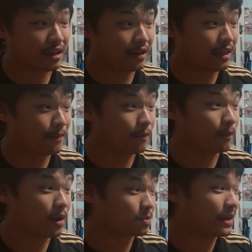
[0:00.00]
They
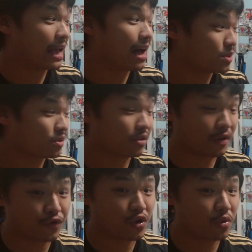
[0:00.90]
must be
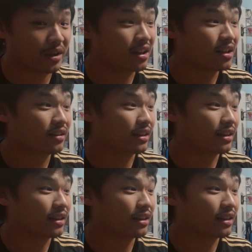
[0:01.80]
absolutely fuming